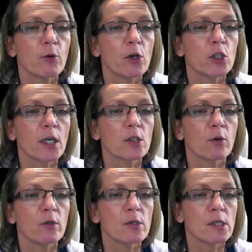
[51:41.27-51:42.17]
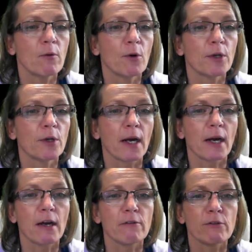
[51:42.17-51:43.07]
this project so you see what
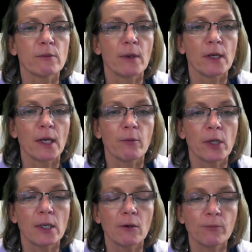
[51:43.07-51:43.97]
I have in my library